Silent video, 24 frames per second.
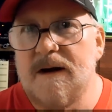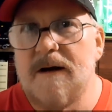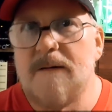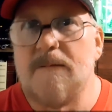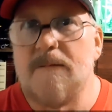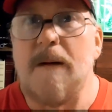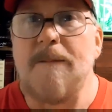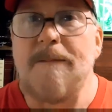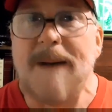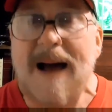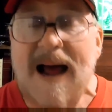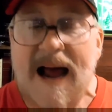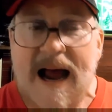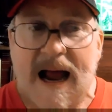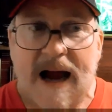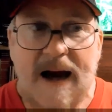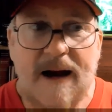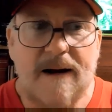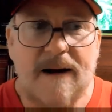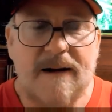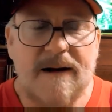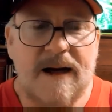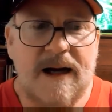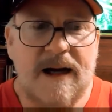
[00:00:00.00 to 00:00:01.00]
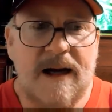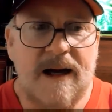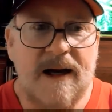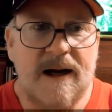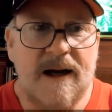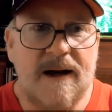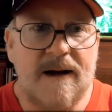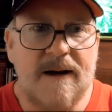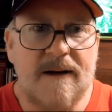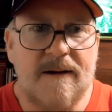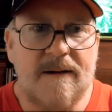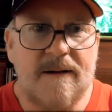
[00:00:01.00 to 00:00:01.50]
my back,
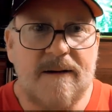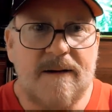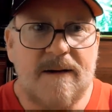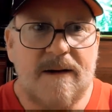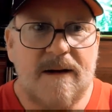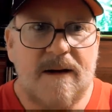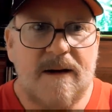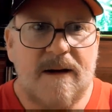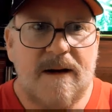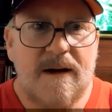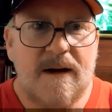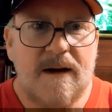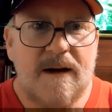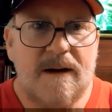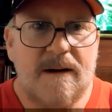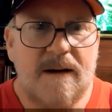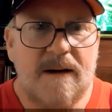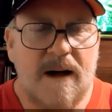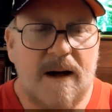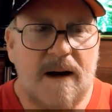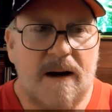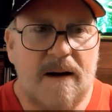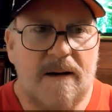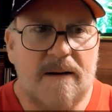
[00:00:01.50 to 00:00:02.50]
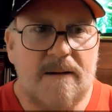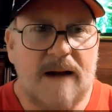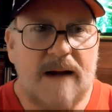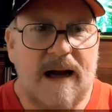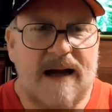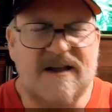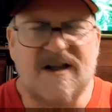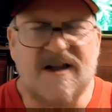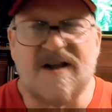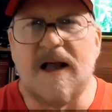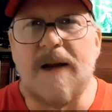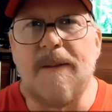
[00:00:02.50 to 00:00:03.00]
and
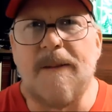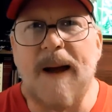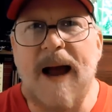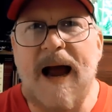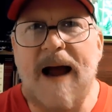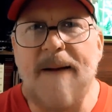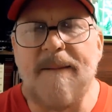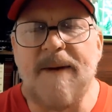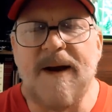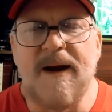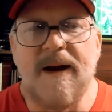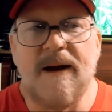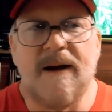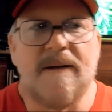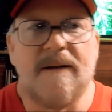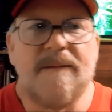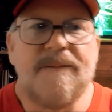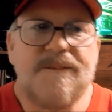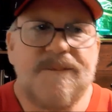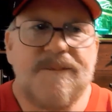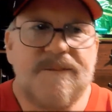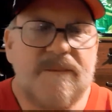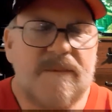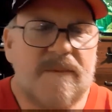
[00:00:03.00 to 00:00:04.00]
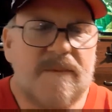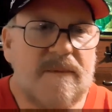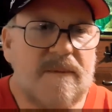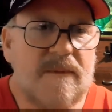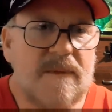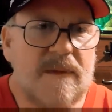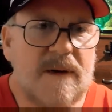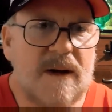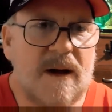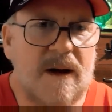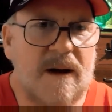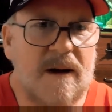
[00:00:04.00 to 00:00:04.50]
had sleep apnea.
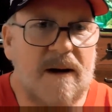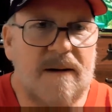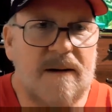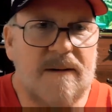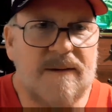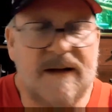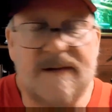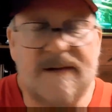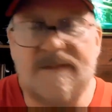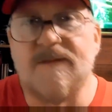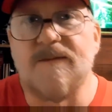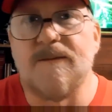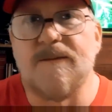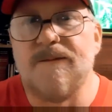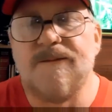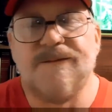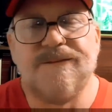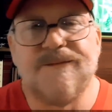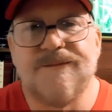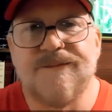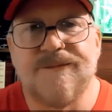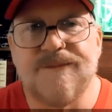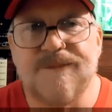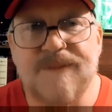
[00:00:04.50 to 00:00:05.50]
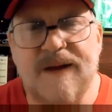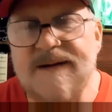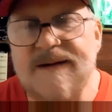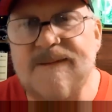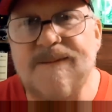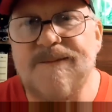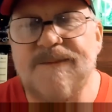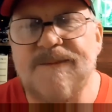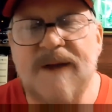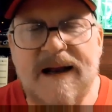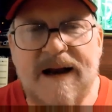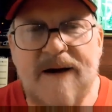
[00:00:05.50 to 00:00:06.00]
They
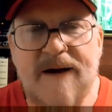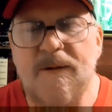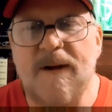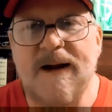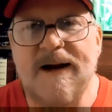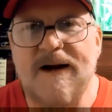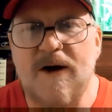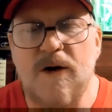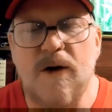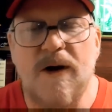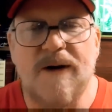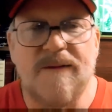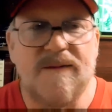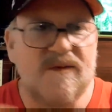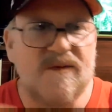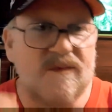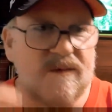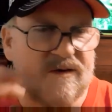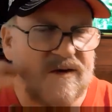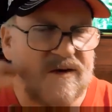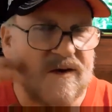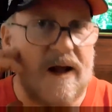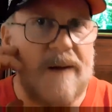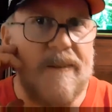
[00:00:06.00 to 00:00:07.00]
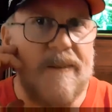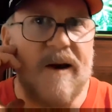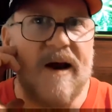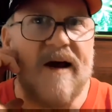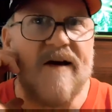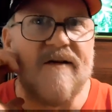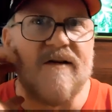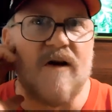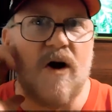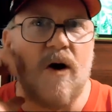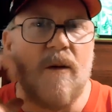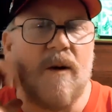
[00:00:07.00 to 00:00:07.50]
didn't really do a sleep
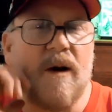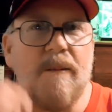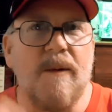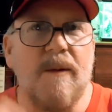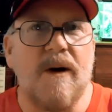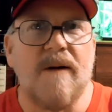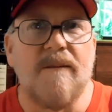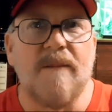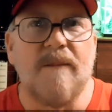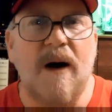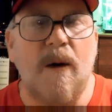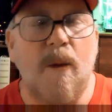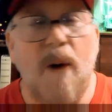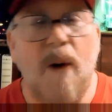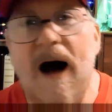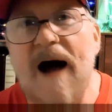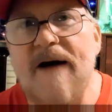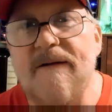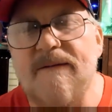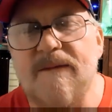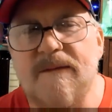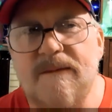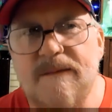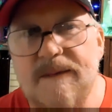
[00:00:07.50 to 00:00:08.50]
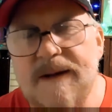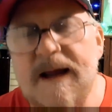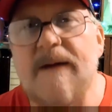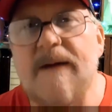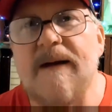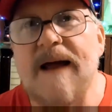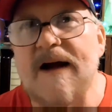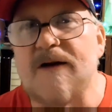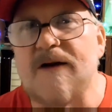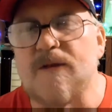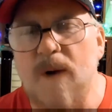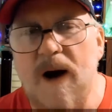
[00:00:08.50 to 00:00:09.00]
test on me, but my
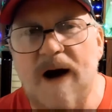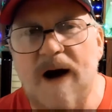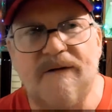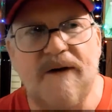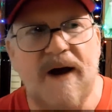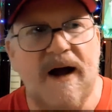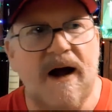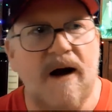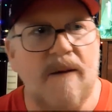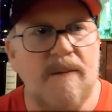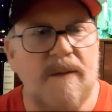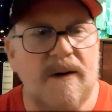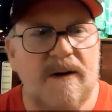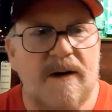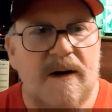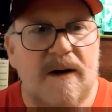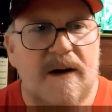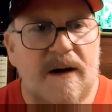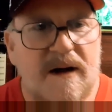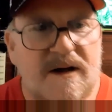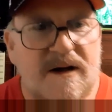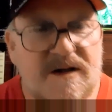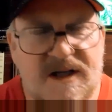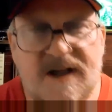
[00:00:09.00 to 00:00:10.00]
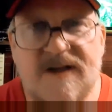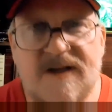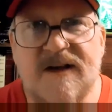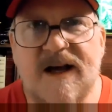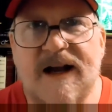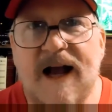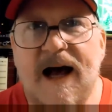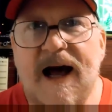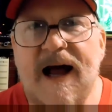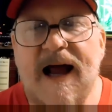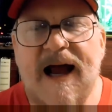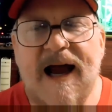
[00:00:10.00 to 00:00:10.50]
ex-wife now, but she had said
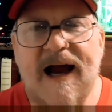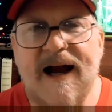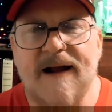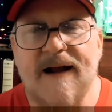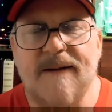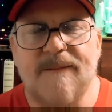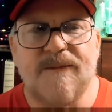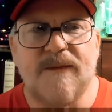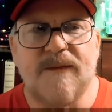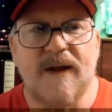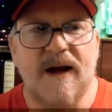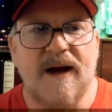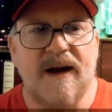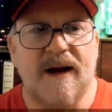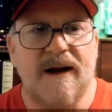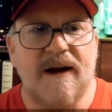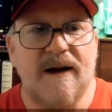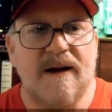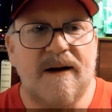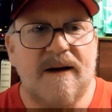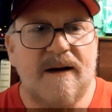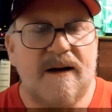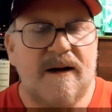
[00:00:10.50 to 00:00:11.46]
I had it, and